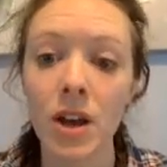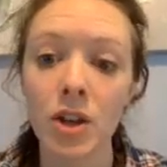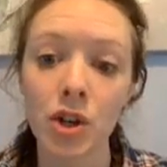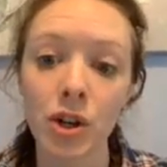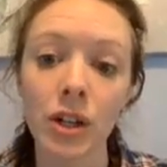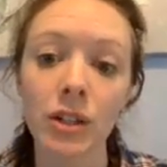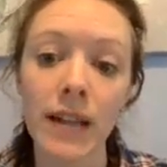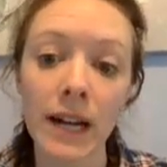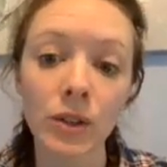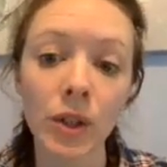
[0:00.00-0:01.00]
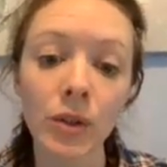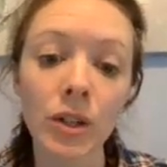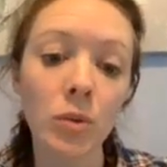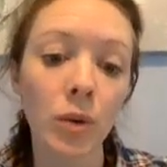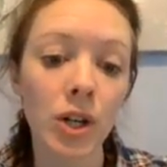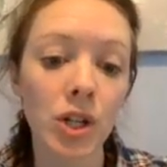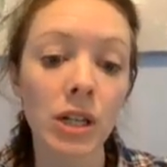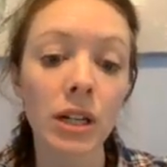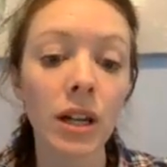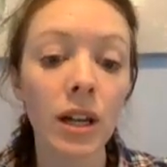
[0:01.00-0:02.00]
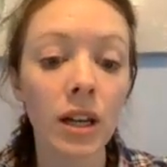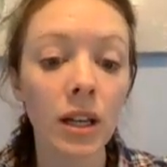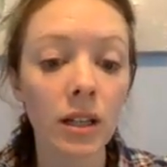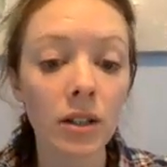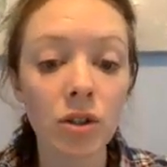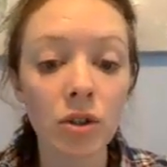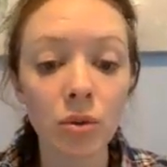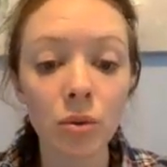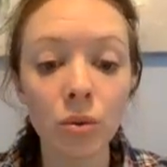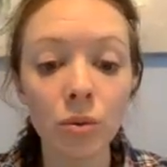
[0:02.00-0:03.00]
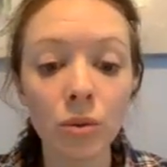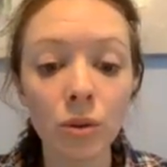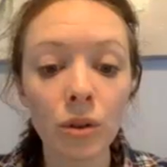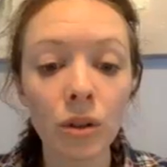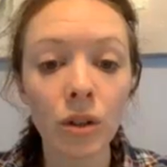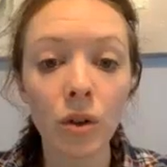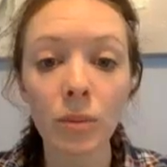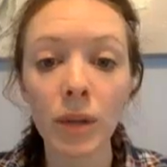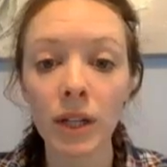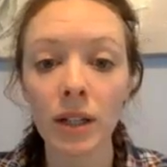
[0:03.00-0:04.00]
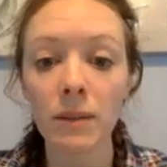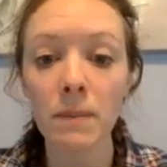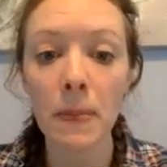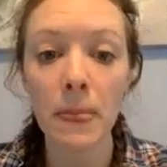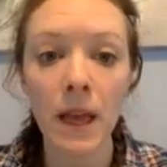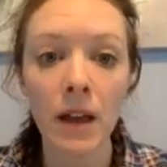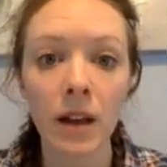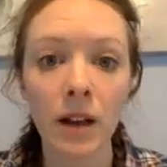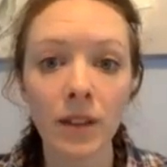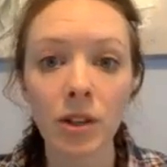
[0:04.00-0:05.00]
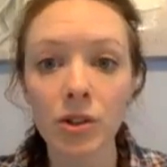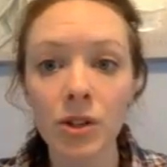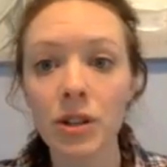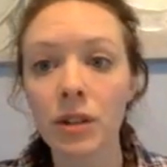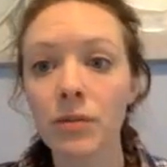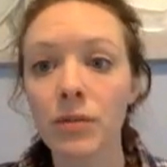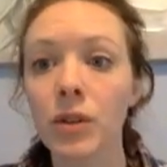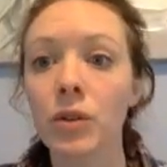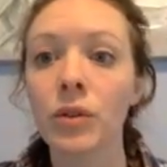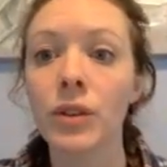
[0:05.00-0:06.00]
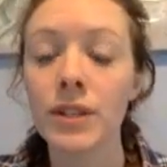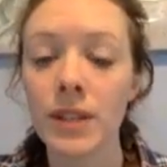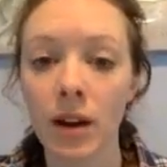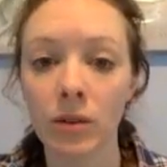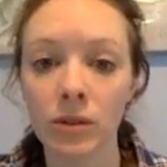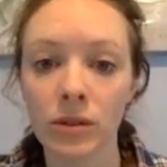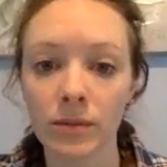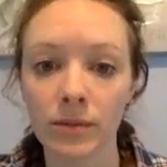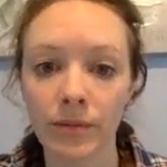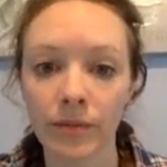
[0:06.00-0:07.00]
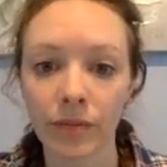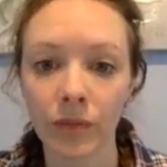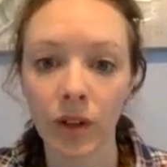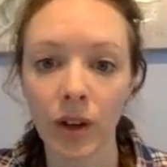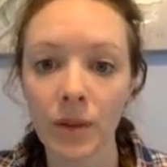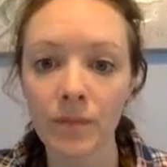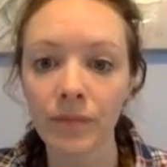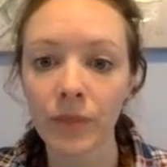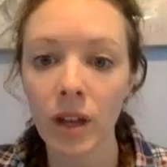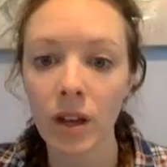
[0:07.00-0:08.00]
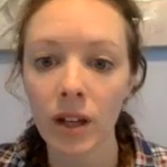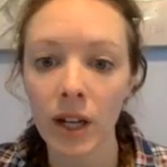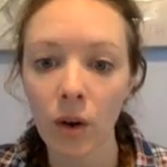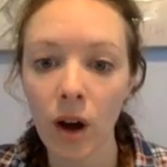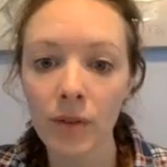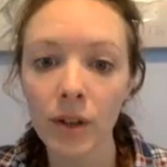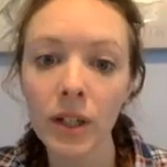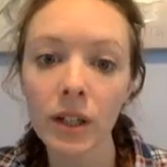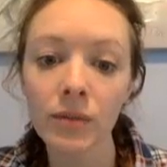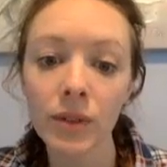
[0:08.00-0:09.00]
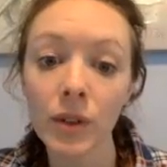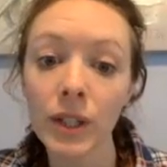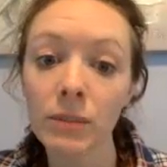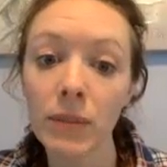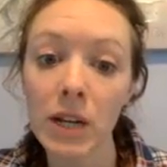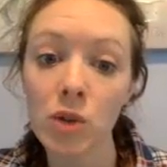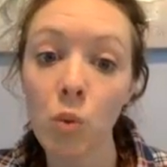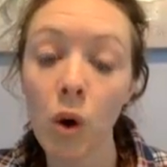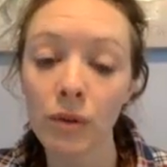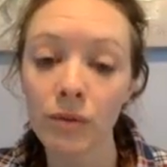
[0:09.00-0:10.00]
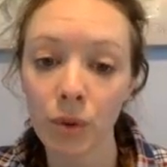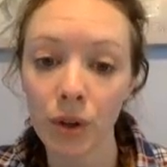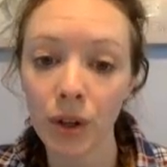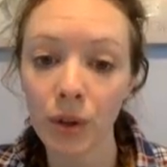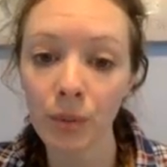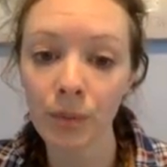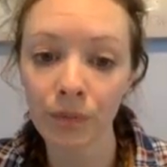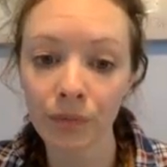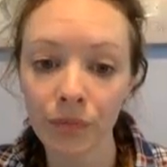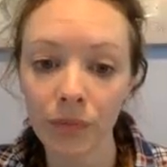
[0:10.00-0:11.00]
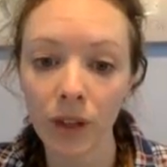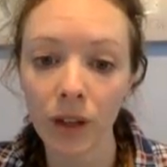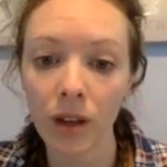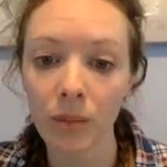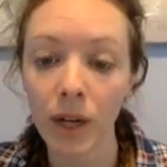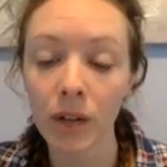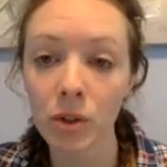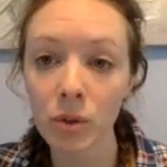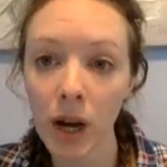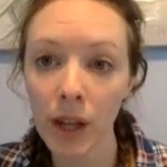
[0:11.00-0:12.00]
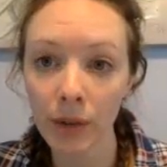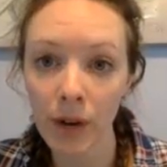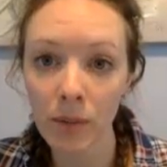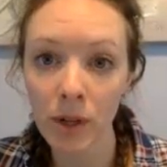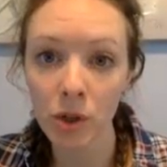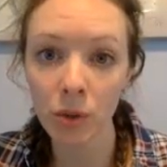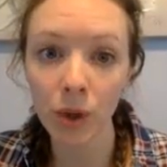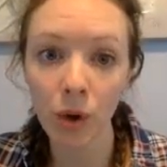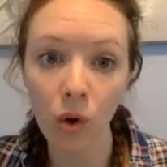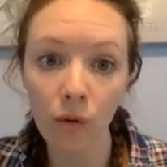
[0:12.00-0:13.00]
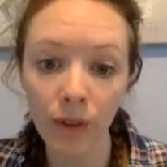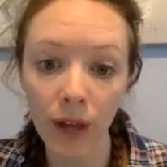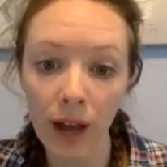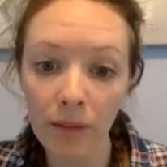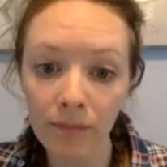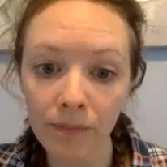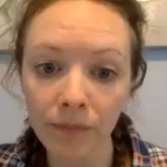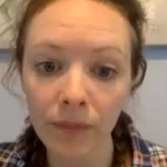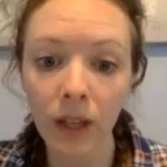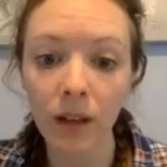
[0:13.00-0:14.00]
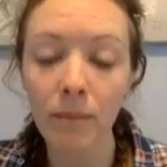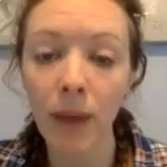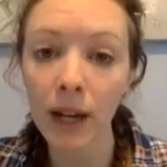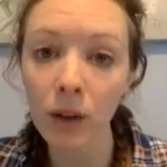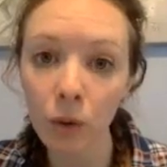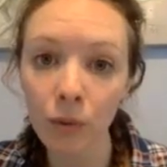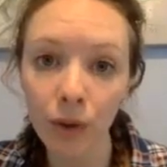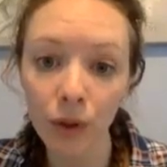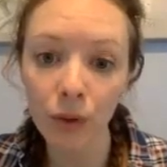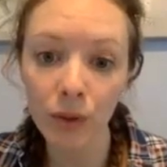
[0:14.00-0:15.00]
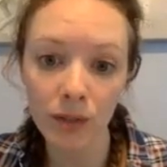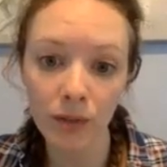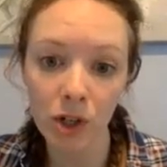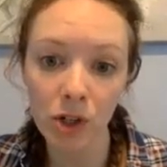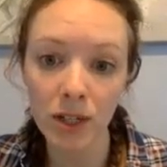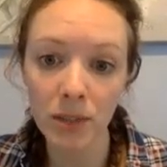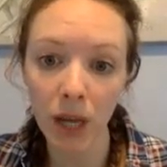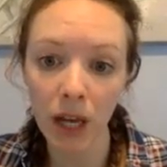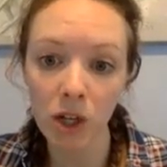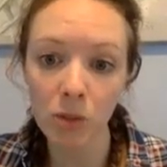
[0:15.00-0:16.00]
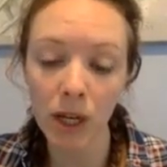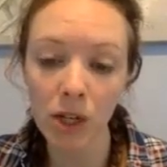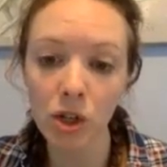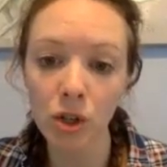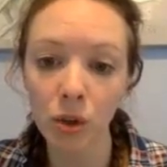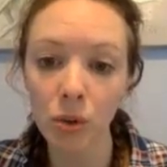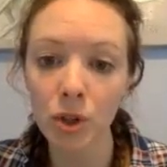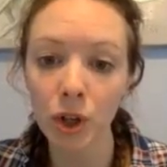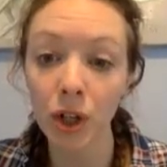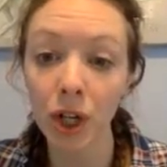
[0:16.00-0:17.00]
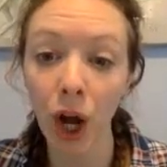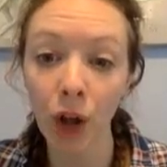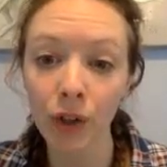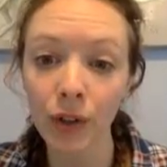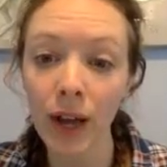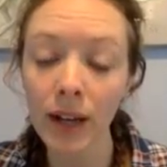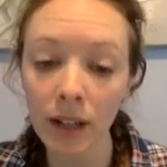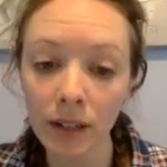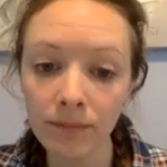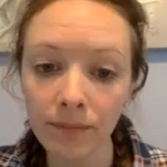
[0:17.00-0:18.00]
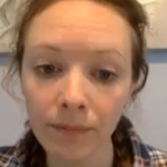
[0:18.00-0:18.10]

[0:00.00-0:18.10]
So you're going to download this worksheet into Notability, and then you're just going to fill this out. Okay. Now I've already filled in page 1 for you, but I do highly recommend you look over that. My goal for you is to finish this page, page 2. So you're going to color that in,